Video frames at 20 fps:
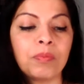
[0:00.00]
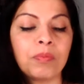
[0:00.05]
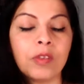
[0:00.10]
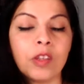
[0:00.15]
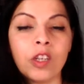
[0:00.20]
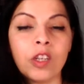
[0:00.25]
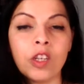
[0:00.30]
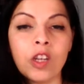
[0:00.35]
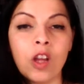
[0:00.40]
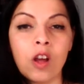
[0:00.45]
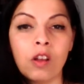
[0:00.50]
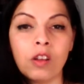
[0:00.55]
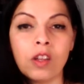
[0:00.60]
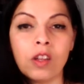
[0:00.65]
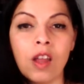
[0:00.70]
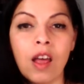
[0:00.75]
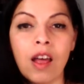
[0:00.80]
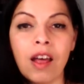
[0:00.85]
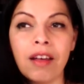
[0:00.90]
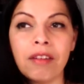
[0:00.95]
behind the
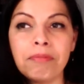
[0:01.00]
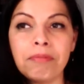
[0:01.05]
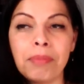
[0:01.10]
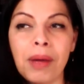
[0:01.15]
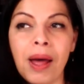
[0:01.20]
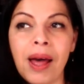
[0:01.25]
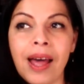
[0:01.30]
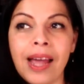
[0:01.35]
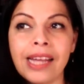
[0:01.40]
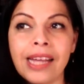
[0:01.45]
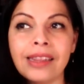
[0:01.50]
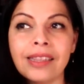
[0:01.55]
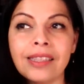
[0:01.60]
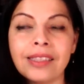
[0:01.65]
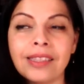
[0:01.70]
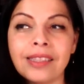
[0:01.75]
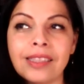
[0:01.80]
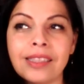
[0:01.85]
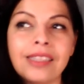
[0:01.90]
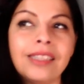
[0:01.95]
scenes, uh,
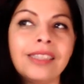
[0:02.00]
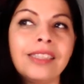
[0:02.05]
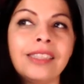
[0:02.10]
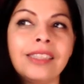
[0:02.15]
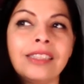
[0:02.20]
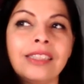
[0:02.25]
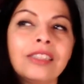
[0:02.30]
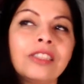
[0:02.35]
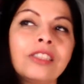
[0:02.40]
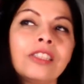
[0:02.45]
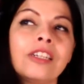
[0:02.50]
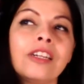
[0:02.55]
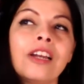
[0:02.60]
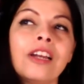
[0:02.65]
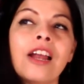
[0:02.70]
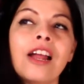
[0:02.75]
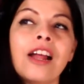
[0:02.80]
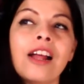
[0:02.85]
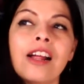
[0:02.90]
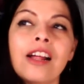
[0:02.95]
um,
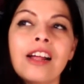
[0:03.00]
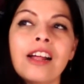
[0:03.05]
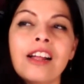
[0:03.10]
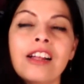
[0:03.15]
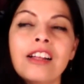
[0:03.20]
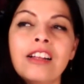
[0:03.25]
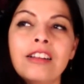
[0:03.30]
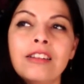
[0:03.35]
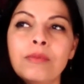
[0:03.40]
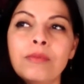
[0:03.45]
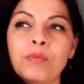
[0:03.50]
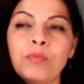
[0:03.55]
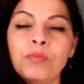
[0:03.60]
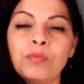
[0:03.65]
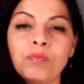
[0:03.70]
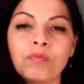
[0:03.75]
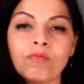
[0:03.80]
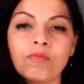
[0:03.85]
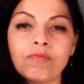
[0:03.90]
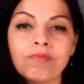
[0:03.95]
an
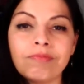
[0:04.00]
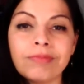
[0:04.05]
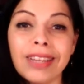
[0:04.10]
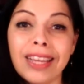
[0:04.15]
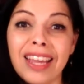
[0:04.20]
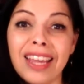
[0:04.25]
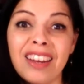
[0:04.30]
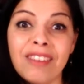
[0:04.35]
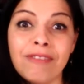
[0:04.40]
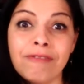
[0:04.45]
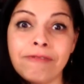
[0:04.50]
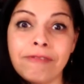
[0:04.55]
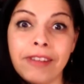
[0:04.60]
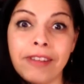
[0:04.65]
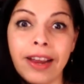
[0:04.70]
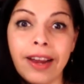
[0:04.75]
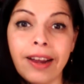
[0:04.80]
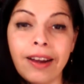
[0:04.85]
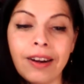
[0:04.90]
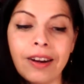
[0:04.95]
affair, something
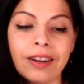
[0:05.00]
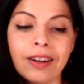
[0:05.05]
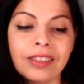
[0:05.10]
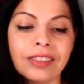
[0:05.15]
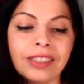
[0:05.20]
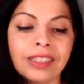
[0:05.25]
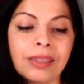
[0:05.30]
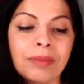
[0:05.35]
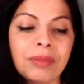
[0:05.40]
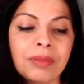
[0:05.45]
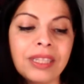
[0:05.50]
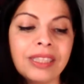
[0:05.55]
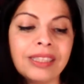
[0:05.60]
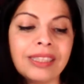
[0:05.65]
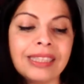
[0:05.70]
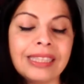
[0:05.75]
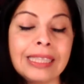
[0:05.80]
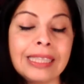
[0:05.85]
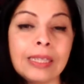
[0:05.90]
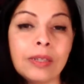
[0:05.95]
secretive
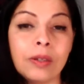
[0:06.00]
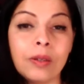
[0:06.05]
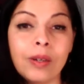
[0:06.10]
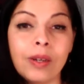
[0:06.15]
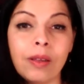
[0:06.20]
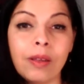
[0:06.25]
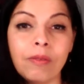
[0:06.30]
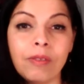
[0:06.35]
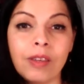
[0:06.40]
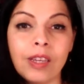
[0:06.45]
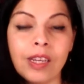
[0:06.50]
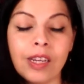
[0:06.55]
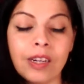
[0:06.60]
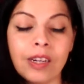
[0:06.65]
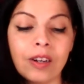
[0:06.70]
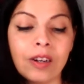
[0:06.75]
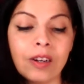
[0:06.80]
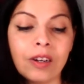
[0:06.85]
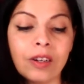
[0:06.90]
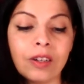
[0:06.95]
here. Um,
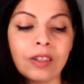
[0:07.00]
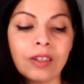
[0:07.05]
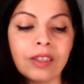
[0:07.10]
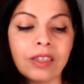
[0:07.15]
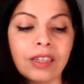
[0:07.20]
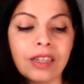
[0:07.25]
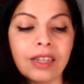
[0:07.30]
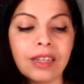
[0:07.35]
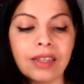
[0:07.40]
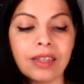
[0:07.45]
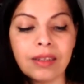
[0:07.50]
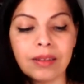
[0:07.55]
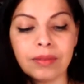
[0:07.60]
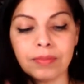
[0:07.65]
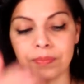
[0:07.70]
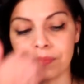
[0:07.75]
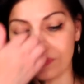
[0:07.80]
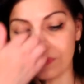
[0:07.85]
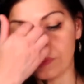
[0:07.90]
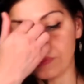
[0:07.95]

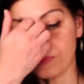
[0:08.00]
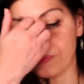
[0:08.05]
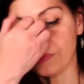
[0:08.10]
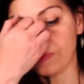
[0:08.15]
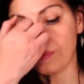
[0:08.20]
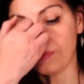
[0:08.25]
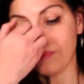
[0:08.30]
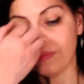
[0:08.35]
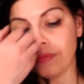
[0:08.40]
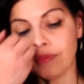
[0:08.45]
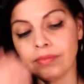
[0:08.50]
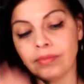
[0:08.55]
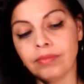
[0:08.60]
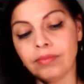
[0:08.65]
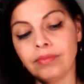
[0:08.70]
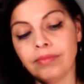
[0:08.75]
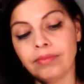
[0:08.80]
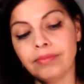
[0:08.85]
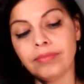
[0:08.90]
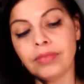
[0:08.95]
or it
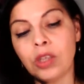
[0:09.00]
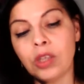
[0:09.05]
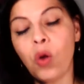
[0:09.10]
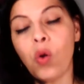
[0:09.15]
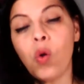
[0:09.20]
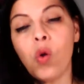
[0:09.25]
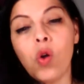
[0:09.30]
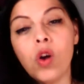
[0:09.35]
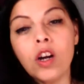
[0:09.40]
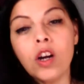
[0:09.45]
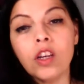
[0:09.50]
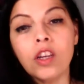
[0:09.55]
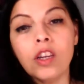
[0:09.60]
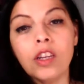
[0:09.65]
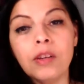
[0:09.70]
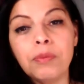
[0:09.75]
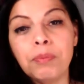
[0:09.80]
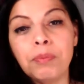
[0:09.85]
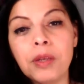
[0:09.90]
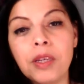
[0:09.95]
could be even like
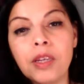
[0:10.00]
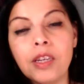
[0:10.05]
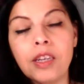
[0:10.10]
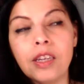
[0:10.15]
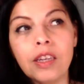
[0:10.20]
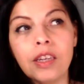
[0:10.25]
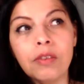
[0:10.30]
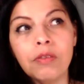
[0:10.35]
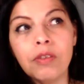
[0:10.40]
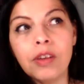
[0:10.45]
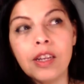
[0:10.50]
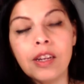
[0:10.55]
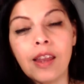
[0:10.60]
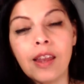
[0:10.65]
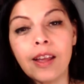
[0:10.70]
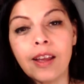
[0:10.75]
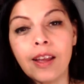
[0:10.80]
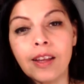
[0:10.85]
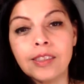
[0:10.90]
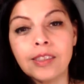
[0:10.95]
a secret
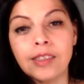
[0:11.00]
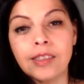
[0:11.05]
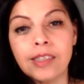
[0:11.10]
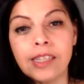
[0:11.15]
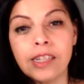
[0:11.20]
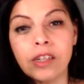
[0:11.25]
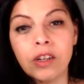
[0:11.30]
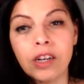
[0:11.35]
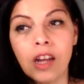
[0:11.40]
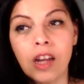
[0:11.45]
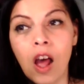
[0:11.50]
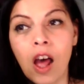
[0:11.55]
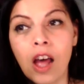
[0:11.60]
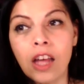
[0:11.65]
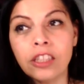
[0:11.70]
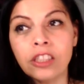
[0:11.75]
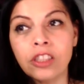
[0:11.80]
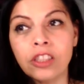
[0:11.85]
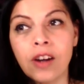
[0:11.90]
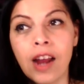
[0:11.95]
contract
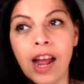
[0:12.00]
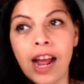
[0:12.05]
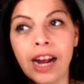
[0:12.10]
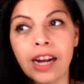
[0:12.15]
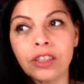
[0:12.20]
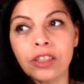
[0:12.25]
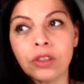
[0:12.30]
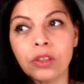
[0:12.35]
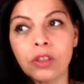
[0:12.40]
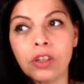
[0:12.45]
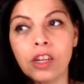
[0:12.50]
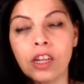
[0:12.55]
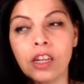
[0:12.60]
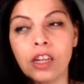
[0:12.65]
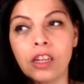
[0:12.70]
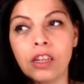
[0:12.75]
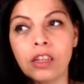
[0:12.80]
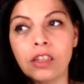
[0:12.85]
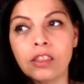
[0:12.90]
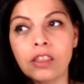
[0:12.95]

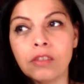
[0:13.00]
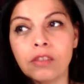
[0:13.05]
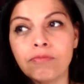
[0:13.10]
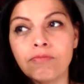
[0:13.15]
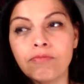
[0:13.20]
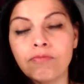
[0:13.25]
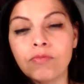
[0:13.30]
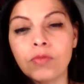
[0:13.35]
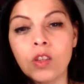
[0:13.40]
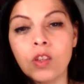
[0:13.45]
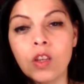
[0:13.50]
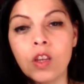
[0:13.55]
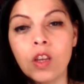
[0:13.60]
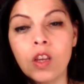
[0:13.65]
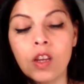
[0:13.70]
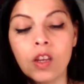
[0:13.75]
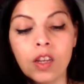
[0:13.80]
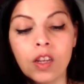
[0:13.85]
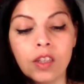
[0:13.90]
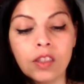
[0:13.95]
because uh,
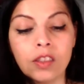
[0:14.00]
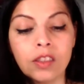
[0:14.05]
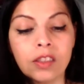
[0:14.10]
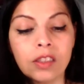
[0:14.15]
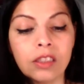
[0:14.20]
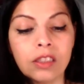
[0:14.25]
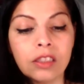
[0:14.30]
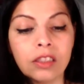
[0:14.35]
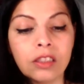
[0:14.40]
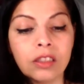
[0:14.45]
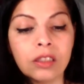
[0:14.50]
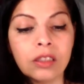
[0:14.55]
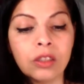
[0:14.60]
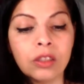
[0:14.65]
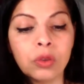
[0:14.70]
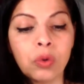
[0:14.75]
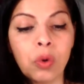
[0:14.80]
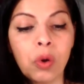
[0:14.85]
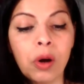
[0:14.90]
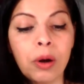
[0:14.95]
Scorp
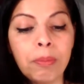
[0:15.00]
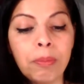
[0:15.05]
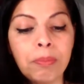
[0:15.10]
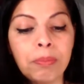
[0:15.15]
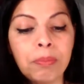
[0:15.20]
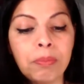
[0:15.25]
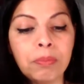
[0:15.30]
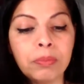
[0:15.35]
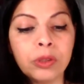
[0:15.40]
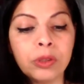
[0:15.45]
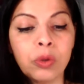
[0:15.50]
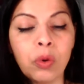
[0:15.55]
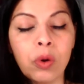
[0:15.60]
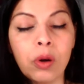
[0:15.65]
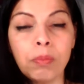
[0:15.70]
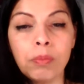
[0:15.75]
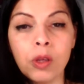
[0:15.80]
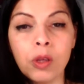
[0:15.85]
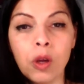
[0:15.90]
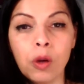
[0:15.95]
Scorpio people could
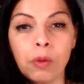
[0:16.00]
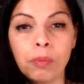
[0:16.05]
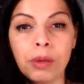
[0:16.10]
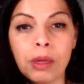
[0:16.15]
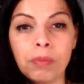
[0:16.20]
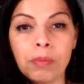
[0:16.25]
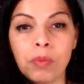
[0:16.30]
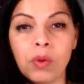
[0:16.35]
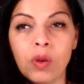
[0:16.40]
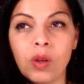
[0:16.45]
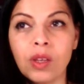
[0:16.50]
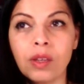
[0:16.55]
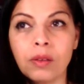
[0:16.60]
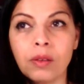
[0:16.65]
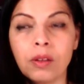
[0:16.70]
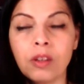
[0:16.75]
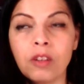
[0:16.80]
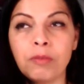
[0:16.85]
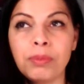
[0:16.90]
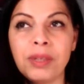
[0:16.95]
be
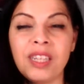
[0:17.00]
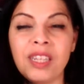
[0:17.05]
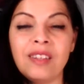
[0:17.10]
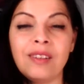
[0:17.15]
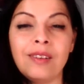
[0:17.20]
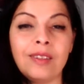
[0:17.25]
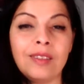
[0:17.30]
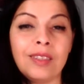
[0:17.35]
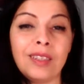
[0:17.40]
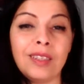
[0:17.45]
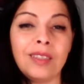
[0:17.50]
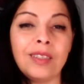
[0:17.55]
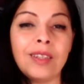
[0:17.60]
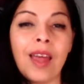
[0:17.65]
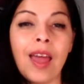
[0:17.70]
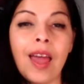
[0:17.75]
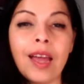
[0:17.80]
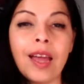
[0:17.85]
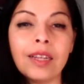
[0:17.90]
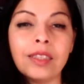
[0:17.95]
detectives or
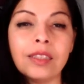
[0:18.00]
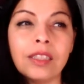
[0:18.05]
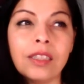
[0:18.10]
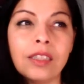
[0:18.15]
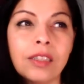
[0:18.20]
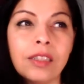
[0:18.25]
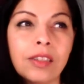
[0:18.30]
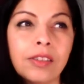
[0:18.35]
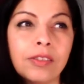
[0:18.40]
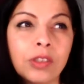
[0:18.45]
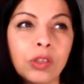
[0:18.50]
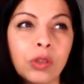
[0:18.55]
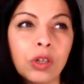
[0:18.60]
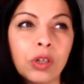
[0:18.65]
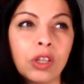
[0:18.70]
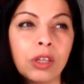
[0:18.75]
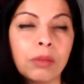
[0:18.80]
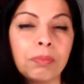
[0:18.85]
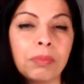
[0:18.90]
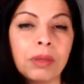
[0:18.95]
could be people.
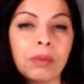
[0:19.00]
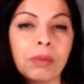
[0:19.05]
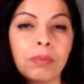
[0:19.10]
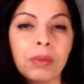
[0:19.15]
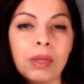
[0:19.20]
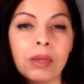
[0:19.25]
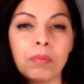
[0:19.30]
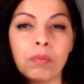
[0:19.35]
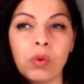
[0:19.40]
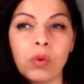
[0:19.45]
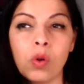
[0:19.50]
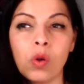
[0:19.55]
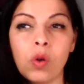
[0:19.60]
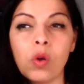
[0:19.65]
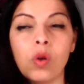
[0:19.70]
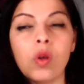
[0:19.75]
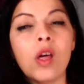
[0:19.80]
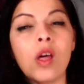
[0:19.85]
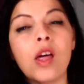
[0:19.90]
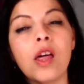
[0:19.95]
They're very
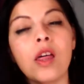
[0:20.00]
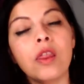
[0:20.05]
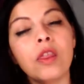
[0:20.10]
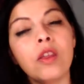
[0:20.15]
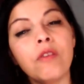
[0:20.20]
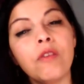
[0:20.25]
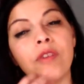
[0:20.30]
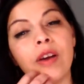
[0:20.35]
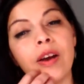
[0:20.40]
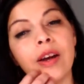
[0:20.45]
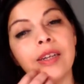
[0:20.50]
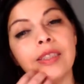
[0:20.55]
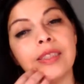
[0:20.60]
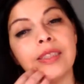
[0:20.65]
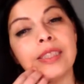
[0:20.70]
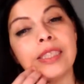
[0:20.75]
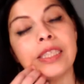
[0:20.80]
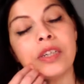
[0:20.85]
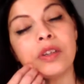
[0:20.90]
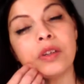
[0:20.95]
secretive kind of
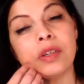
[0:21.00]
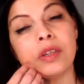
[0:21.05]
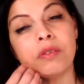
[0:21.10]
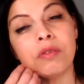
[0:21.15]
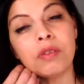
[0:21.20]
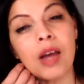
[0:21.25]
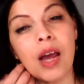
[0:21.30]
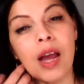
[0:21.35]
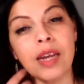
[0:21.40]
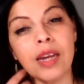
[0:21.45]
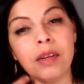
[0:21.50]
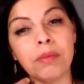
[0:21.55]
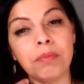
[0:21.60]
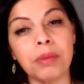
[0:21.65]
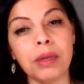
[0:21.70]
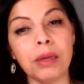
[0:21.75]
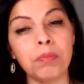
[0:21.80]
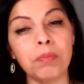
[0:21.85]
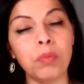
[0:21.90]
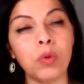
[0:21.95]
people.
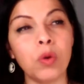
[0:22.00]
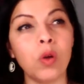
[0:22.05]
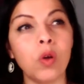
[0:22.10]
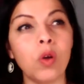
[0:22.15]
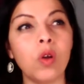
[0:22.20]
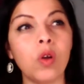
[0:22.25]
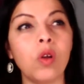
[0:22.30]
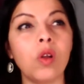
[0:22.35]
Um,